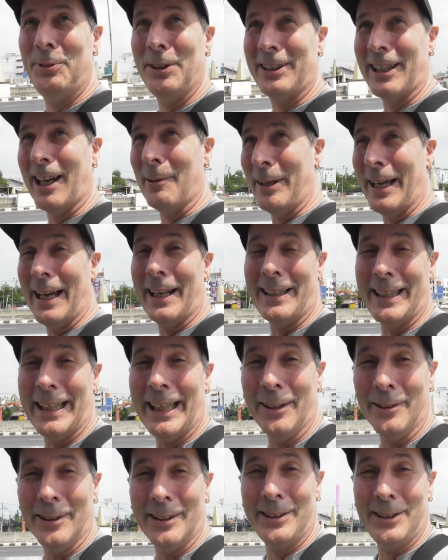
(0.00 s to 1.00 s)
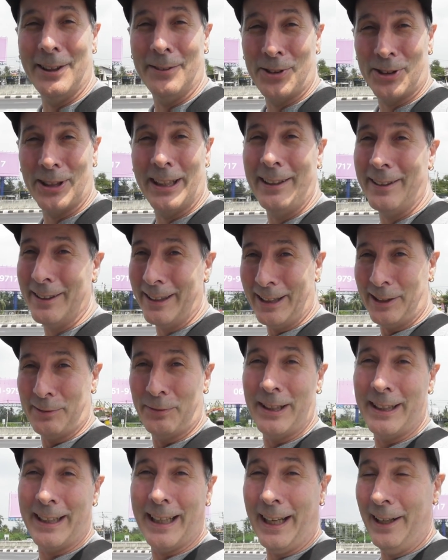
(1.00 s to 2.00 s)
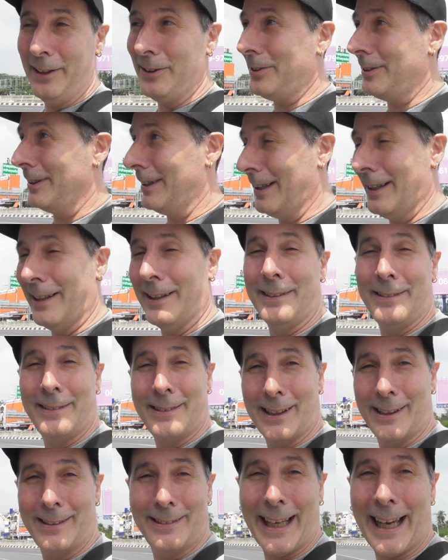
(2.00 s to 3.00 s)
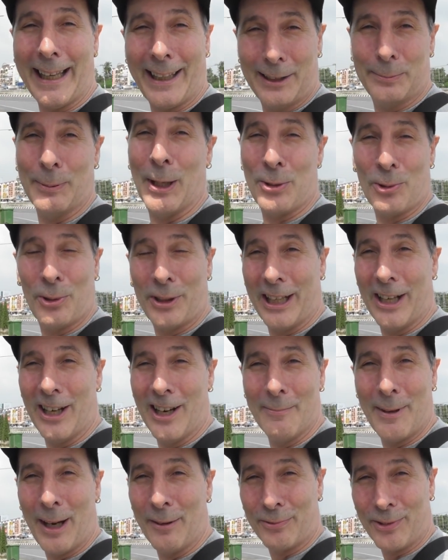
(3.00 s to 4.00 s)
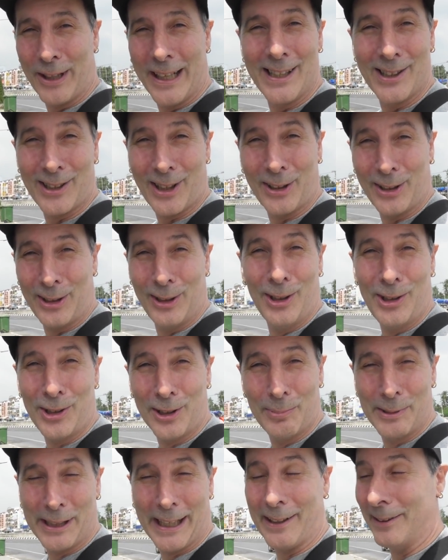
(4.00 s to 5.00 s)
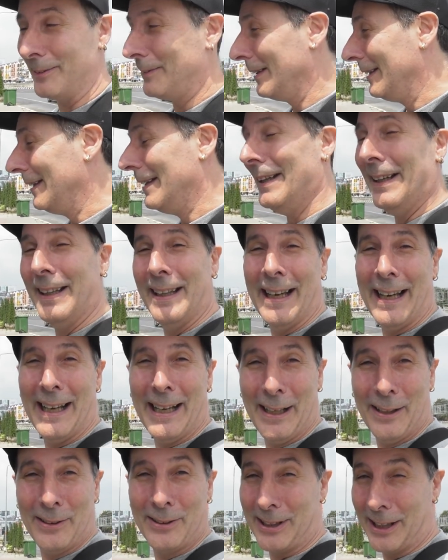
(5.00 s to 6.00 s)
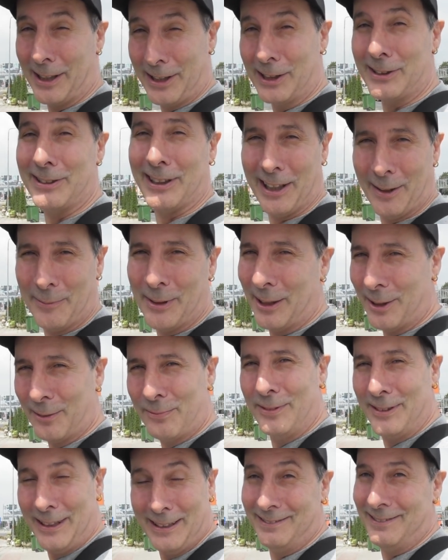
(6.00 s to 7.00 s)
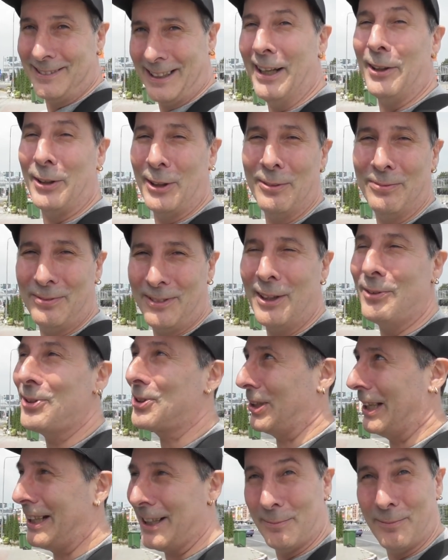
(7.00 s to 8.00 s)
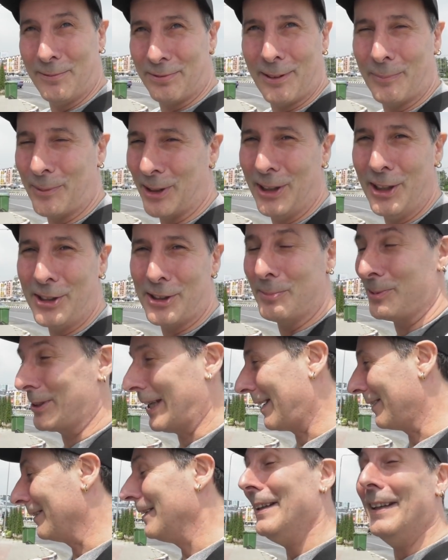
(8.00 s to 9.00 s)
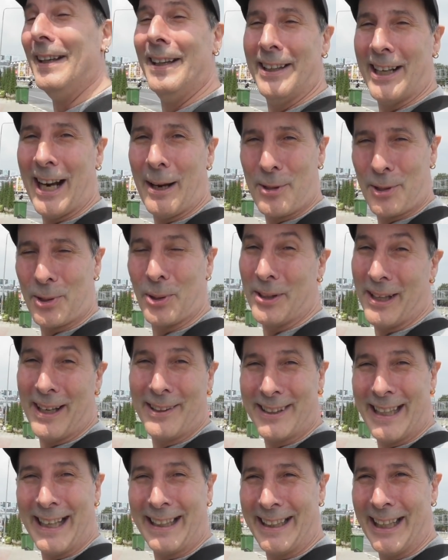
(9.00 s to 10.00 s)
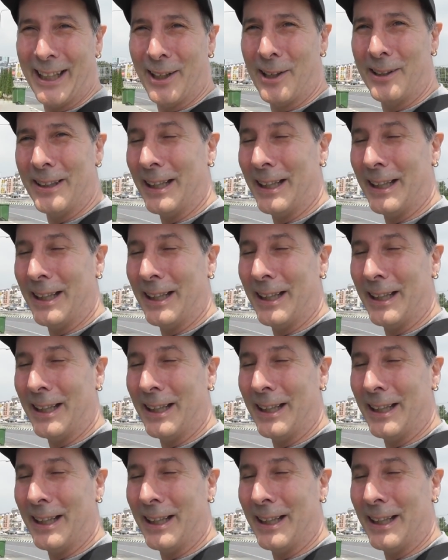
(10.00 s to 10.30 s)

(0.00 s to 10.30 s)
come out here and you've seen these videos, to take special care of my friends on the YouTube channel. So just tell them that, you know, you've seen them from the YouTube channel, and I'm sure they'll take care